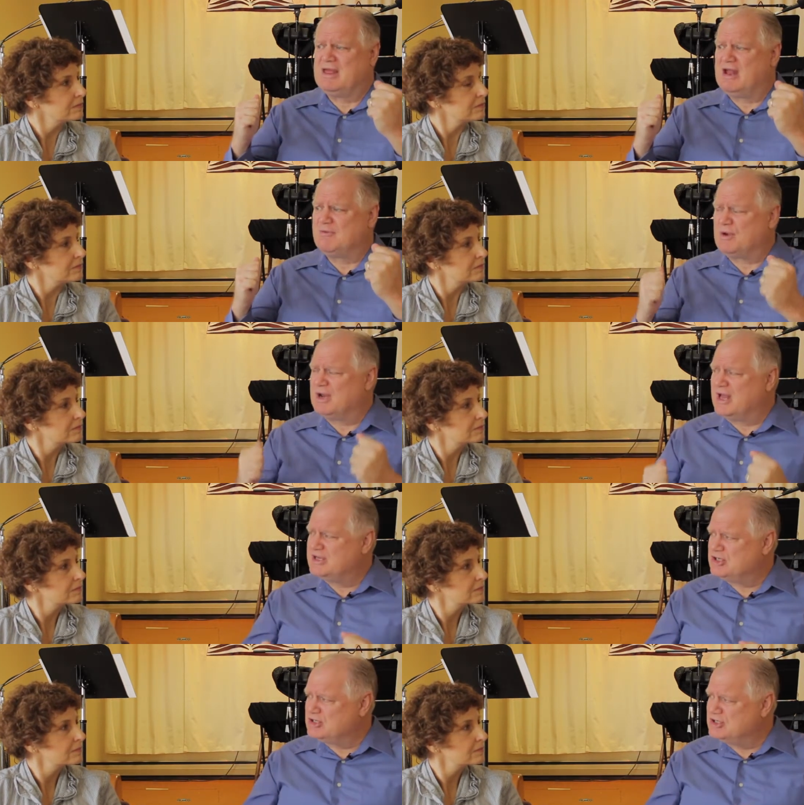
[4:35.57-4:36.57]
Speaker 1: that
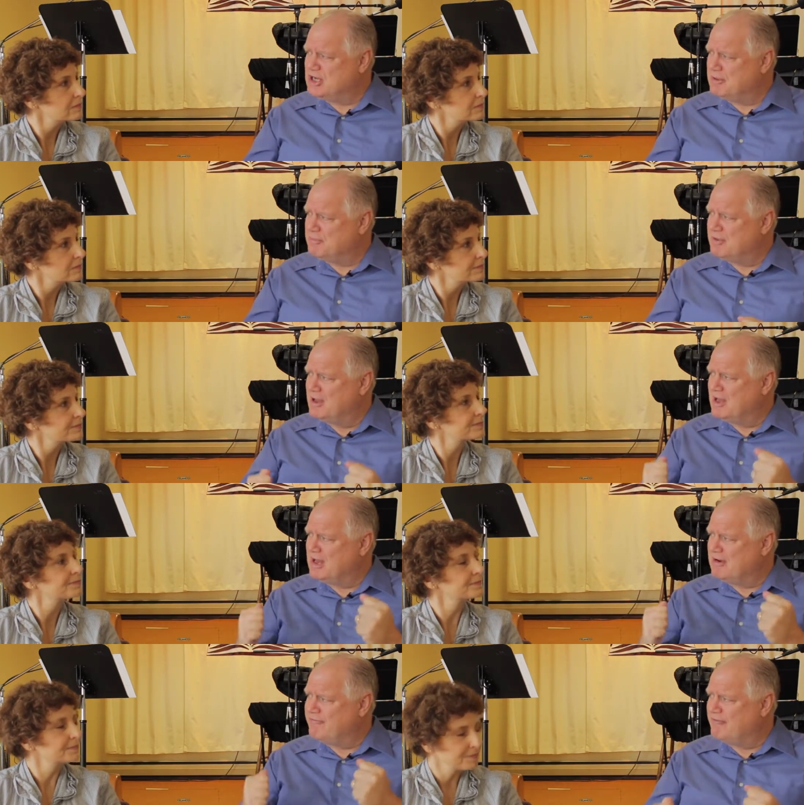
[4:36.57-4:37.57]
relationship
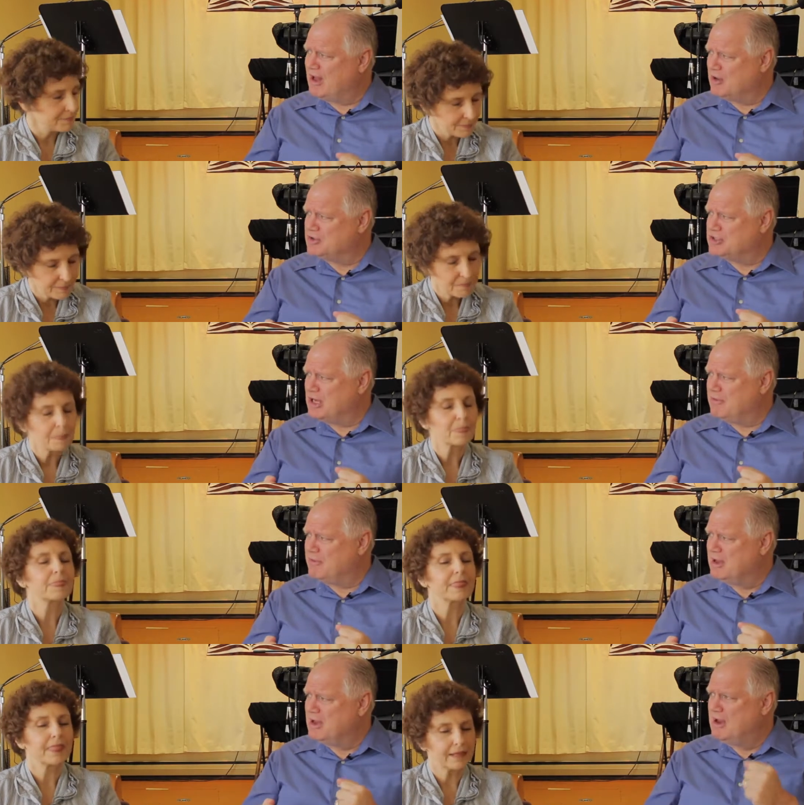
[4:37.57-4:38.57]
and mm-hmm.
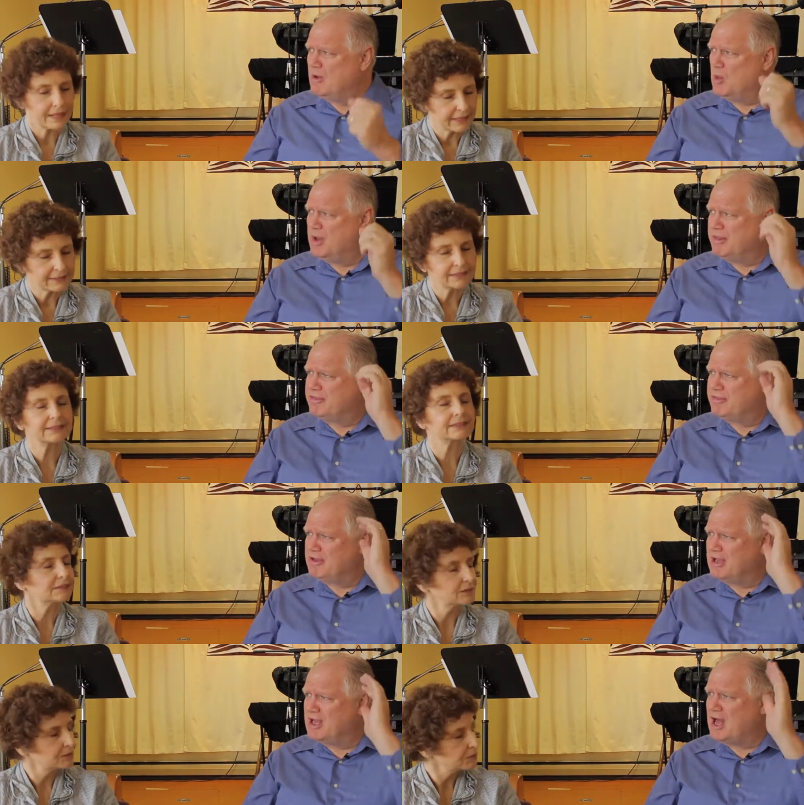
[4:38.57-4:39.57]
fellowship yes. with
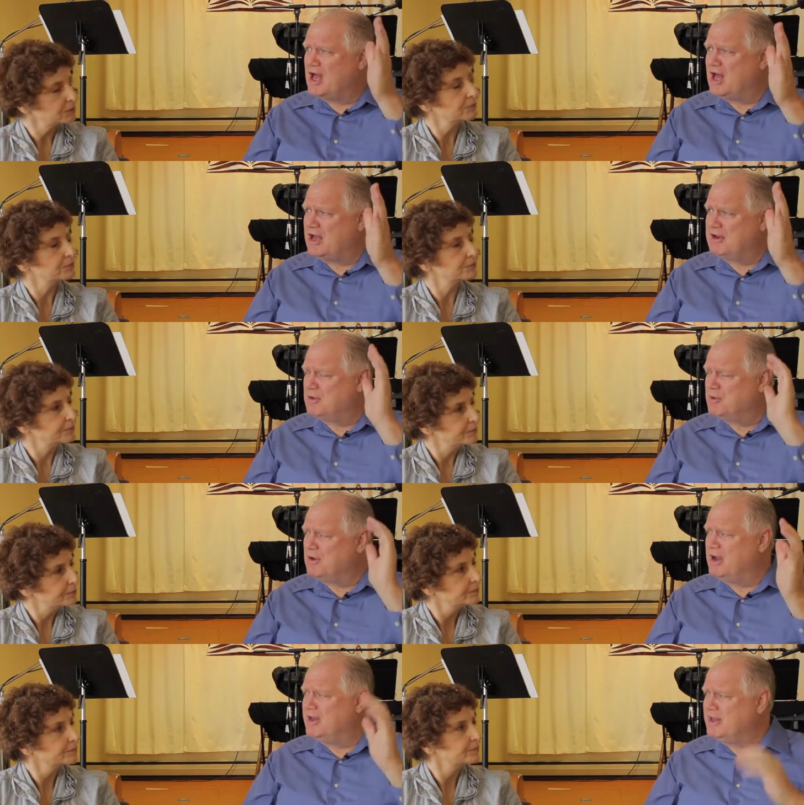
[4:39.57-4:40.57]
the God who
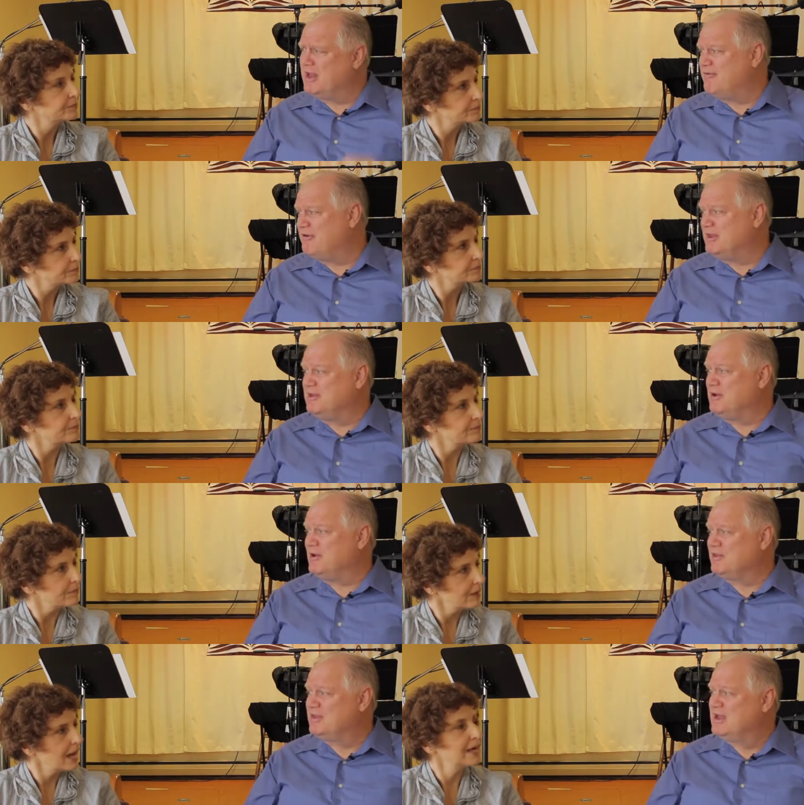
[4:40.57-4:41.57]
created the heaven and the
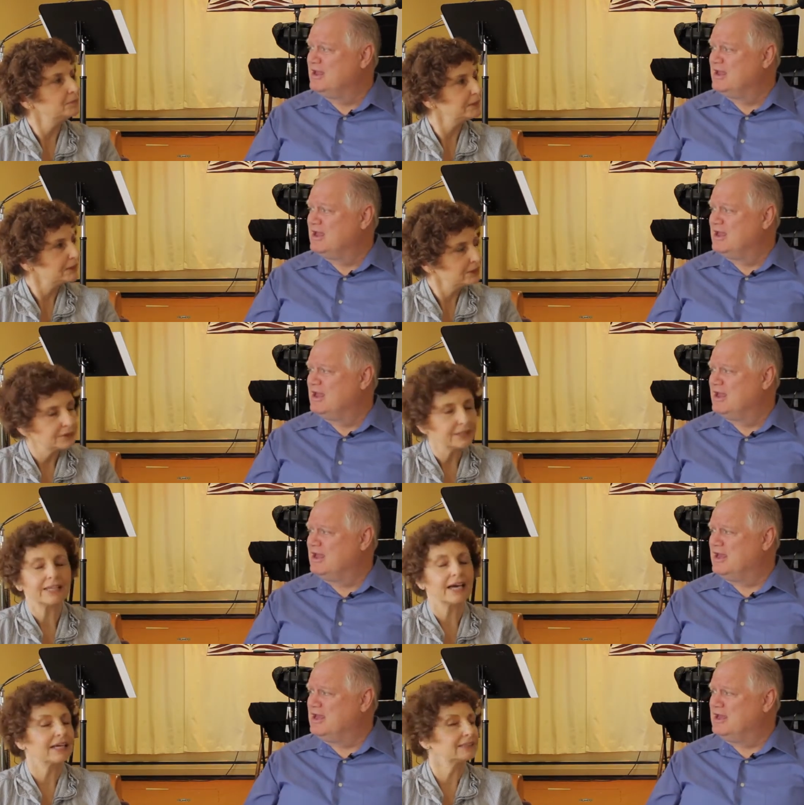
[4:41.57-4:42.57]
earth.
Speaker 2: Absolutely,
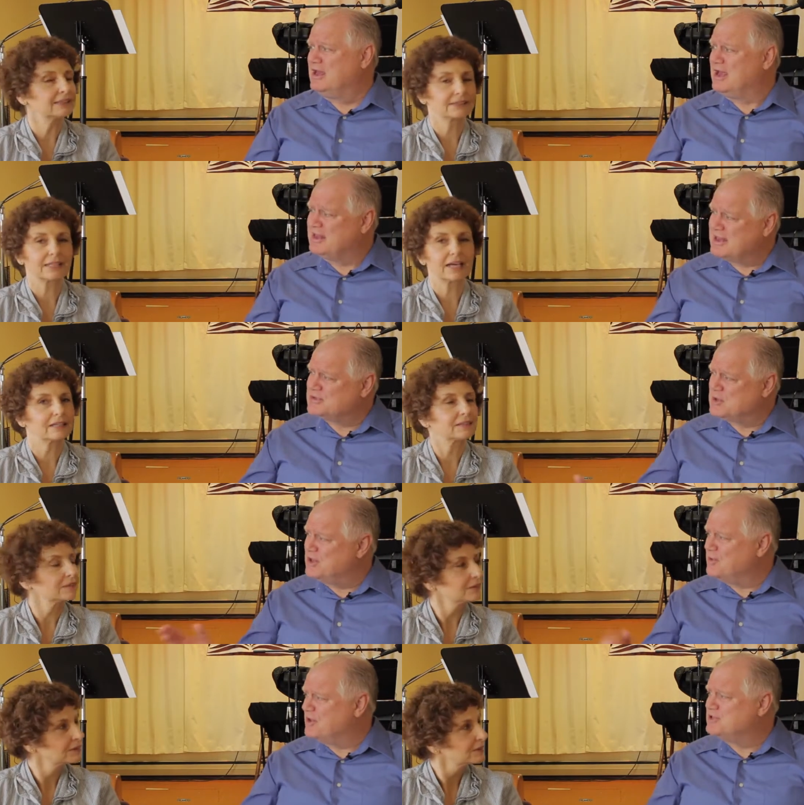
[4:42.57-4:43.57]
and, yes. Uh,
Speaker 1: and that's
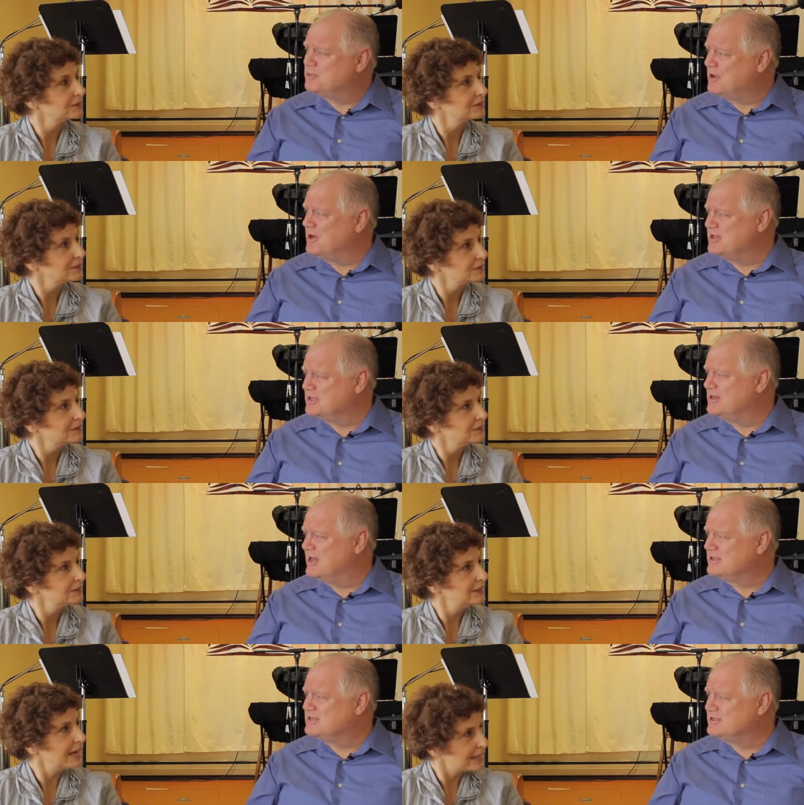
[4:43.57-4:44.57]
what you were experiencing.
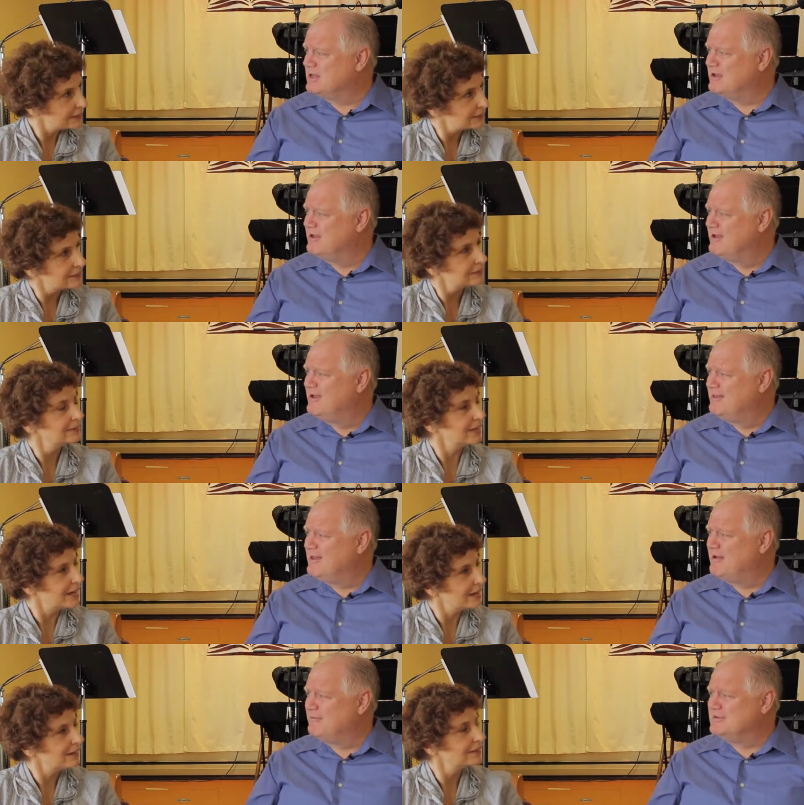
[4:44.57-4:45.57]
That's uh, yes. uh,
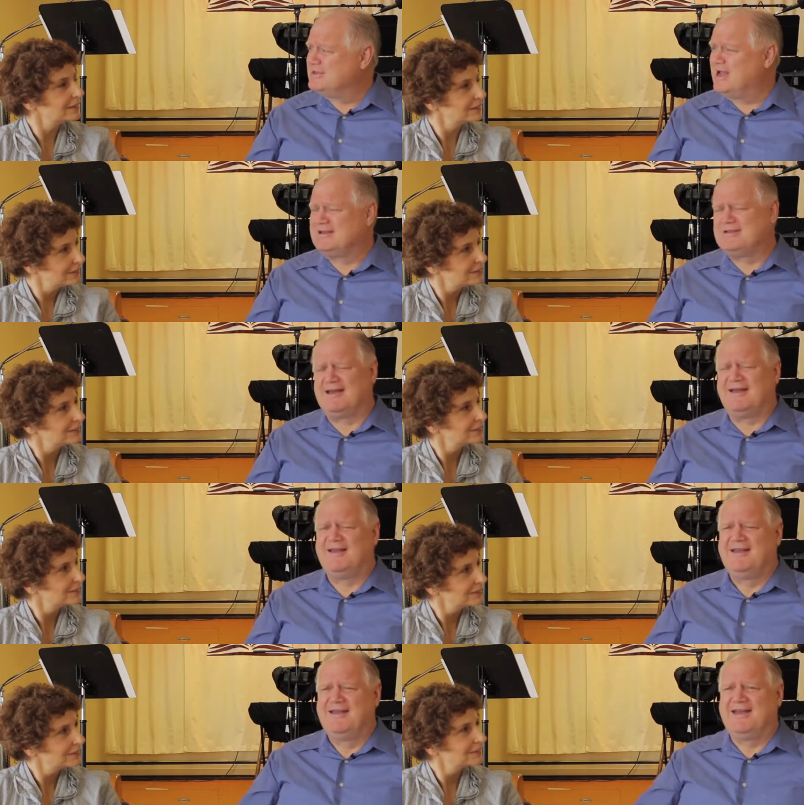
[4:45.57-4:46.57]
yeah. that was that uh,
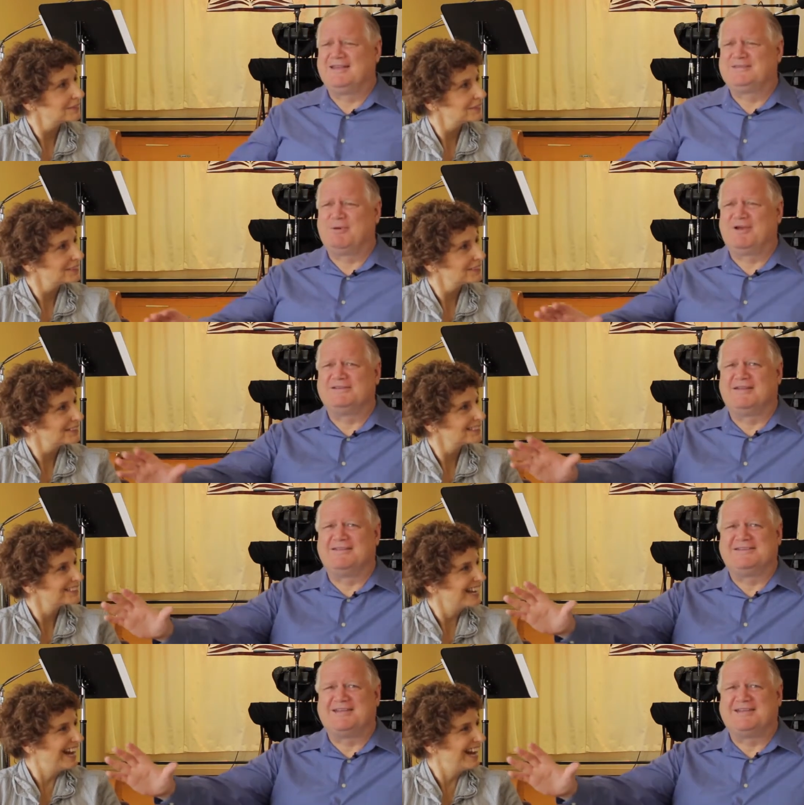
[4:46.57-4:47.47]
experience on the